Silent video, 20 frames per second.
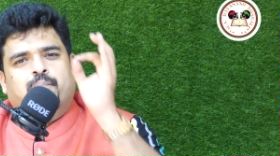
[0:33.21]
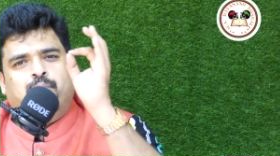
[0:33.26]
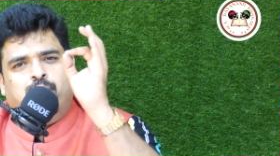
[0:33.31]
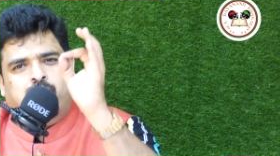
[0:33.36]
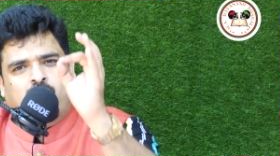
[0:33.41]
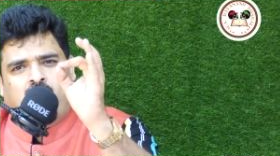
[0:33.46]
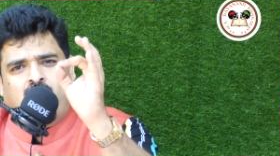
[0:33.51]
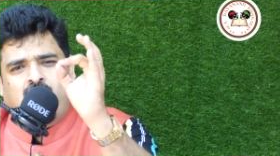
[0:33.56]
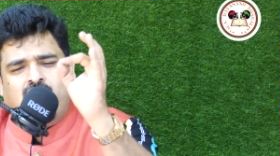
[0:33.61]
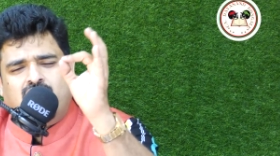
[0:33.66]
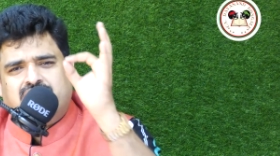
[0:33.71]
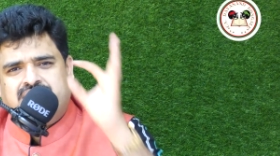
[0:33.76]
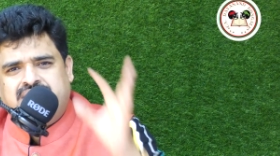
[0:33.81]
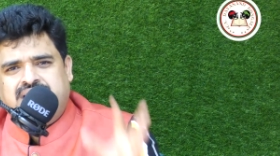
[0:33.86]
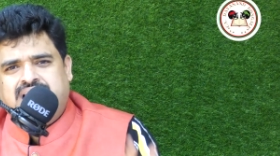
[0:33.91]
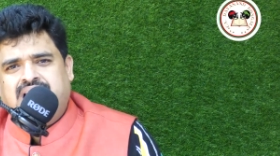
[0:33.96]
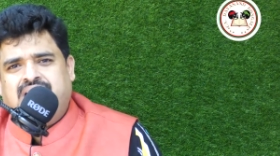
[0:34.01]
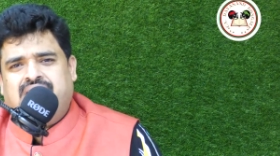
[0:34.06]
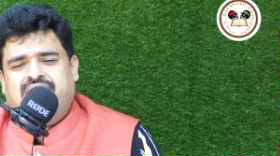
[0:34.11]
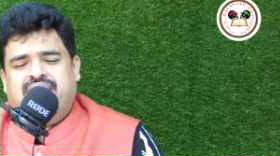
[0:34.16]
Block
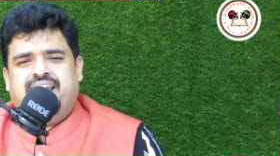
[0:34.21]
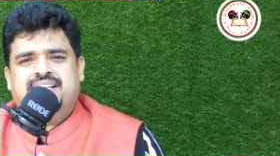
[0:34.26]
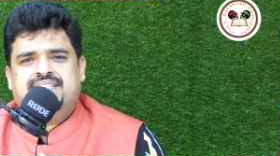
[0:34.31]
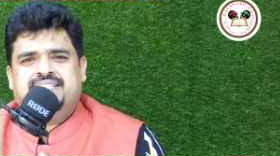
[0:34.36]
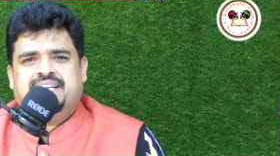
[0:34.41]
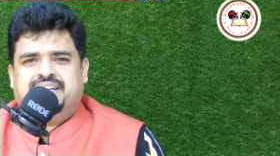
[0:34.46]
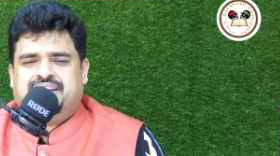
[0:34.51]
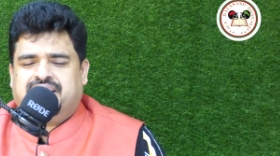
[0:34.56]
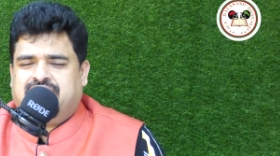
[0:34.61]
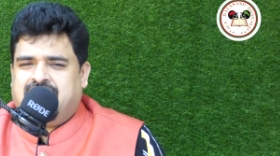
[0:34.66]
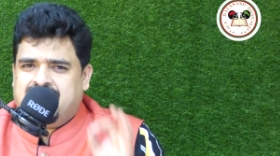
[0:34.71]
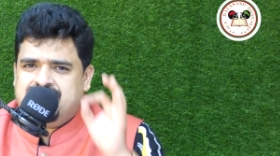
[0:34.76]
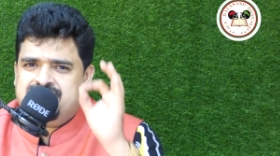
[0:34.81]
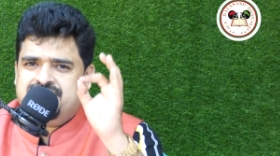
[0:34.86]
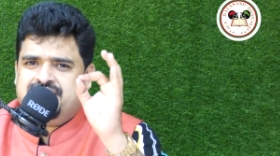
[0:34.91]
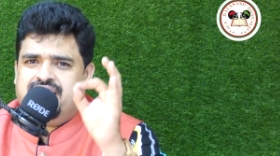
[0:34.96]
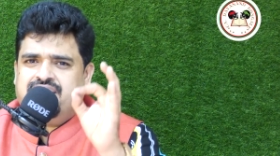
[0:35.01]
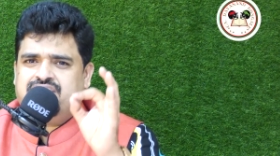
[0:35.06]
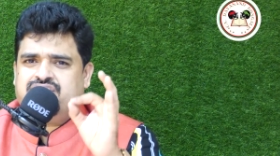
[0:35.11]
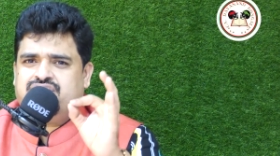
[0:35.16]
deal is a
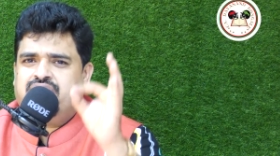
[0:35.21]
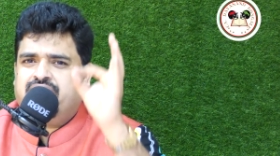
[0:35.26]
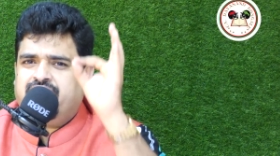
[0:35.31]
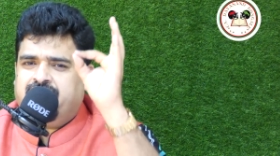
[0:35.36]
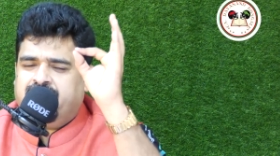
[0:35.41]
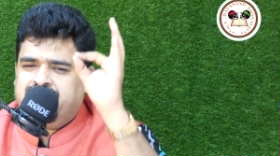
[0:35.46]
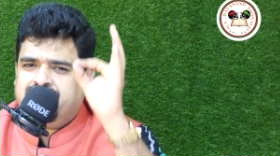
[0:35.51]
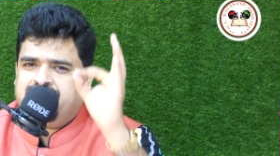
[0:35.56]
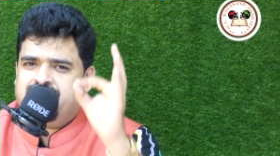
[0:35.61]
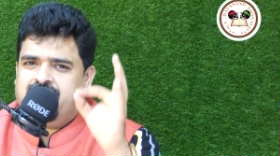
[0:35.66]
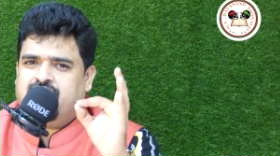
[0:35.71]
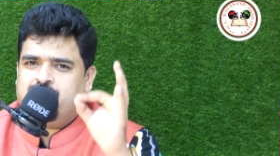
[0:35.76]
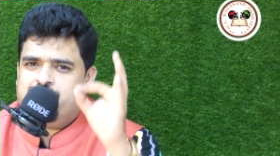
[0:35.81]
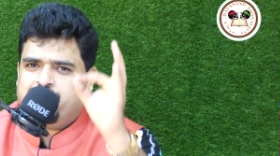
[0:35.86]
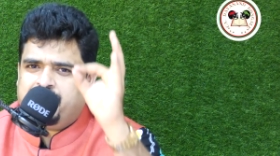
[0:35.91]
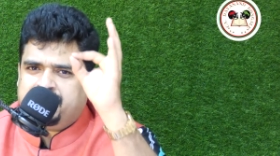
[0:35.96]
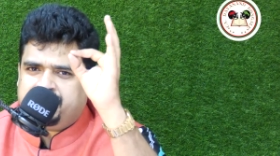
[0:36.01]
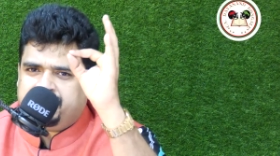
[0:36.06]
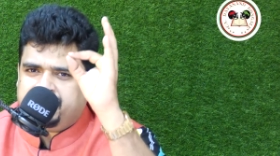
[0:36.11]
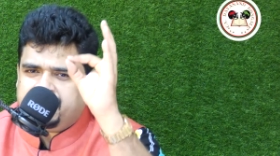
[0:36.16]
transaction entered
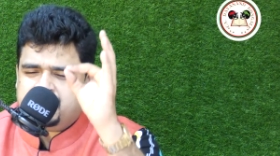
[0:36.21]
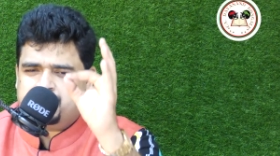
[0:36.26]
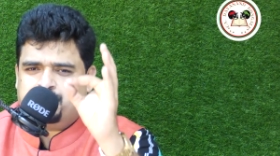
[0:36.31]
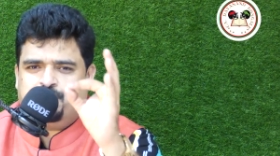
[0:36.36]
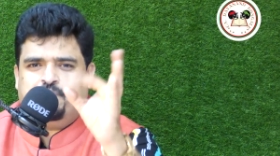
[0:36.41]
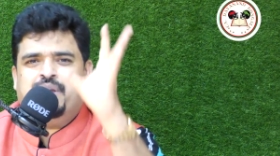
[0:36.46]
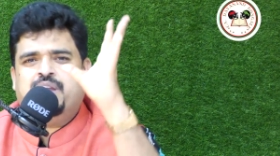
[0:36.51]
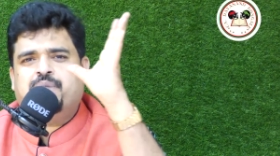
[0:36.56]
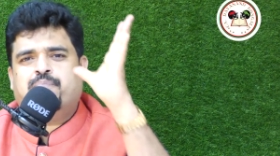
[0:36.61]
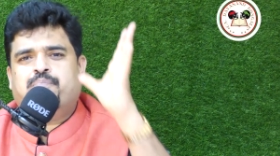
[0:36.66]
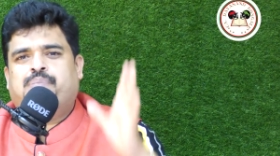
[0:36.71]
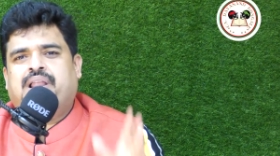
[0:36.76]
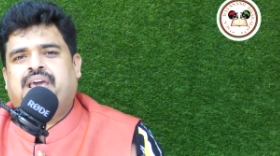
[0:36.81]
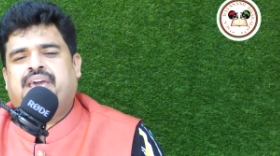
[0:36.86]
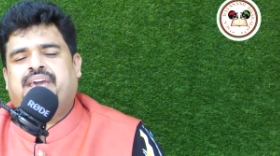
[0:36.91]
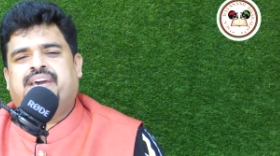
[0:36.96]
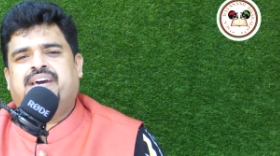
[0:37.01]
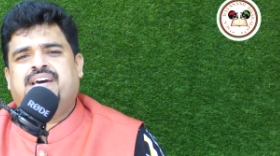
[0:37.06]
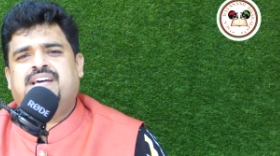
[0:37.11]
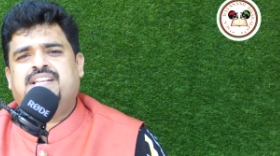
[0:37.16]
by these big
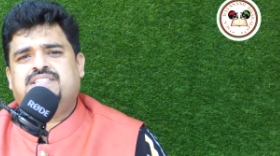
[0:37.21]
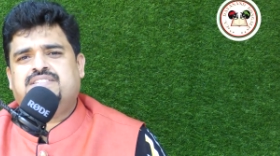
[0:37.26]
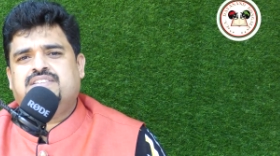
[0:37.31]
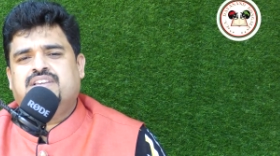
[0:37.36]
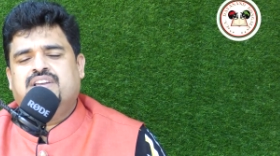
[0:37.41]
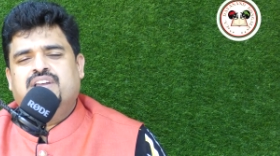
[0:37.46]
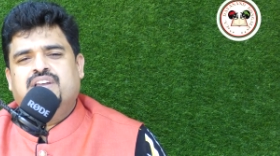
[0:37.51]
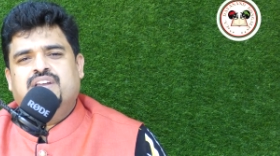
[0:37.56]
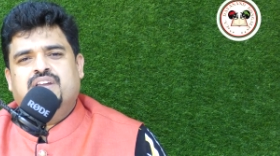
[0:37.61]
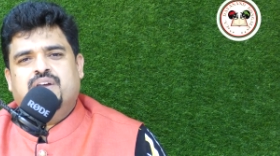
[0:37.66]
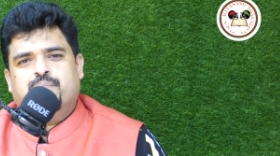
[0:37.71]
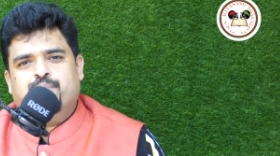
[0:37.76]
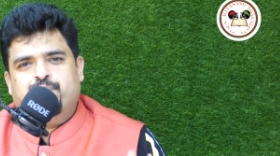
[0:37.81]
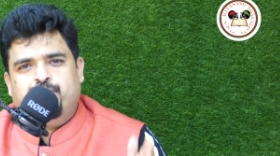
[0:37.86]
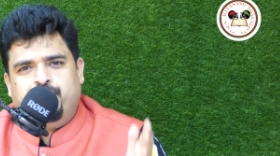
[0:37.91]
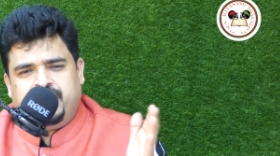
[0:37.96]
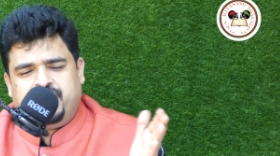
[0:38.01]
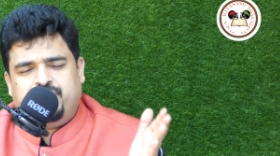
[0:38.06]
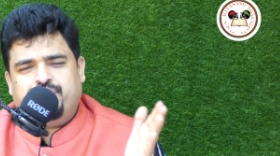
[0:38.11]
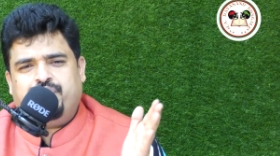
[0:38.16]
players
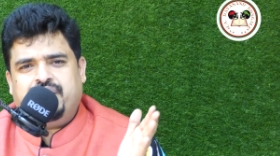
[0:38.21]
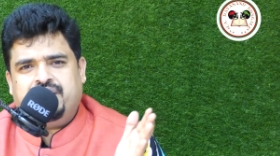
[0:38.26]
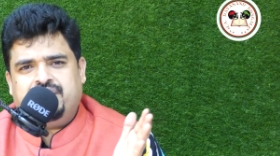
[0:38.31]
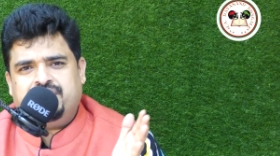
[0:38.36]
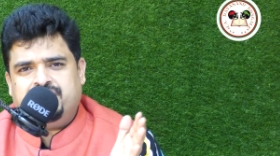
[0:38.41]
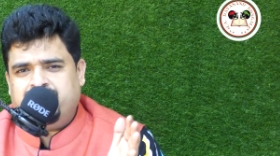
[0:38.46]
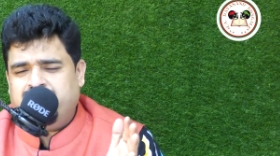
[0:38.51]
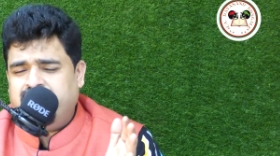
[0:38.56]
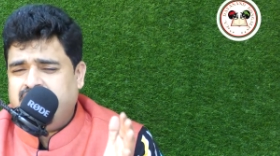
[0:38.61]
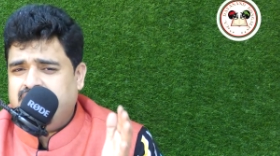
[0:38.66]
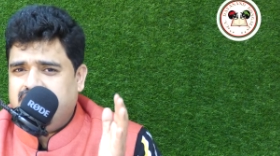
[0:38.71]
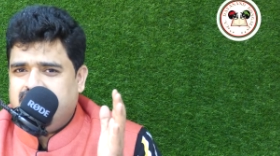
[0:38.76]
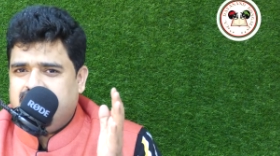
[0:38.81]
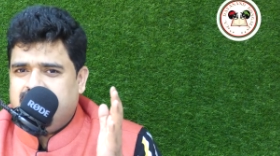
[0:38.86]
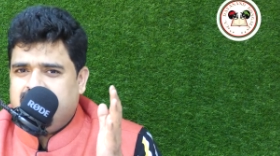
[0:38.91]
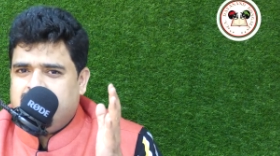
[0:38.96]
between the